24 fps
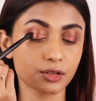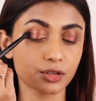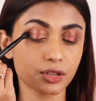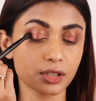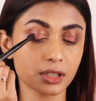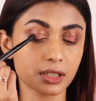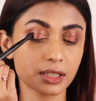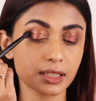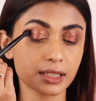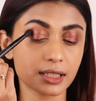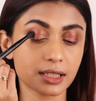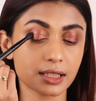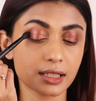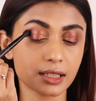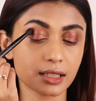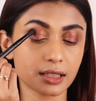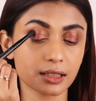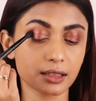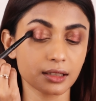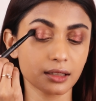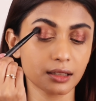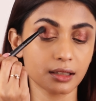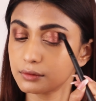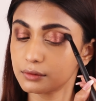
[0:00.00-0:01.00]
Just
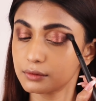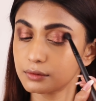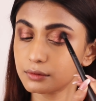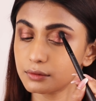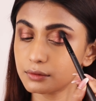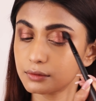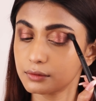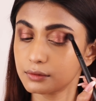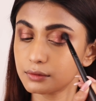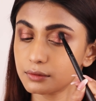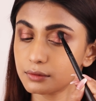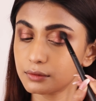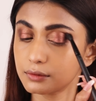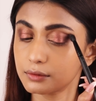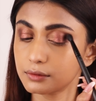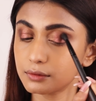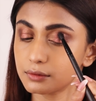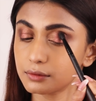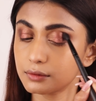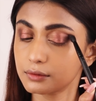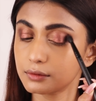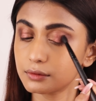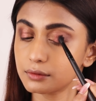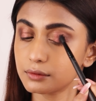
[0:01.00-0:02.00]
a
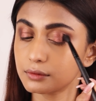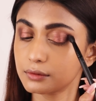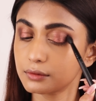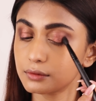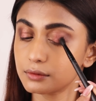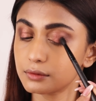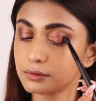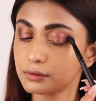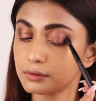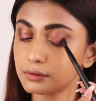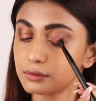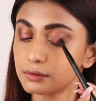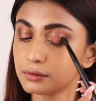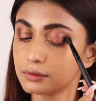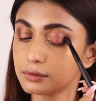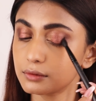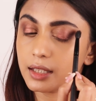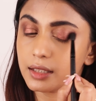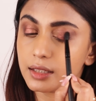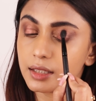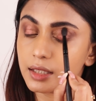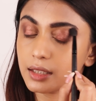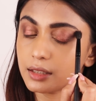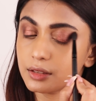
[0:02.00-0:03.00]
little bit.
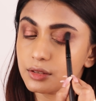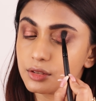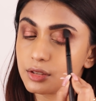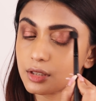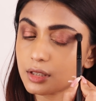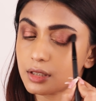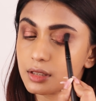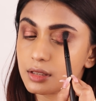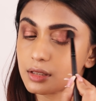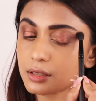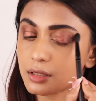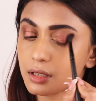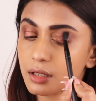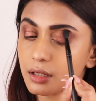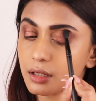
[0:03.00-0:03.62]
And then just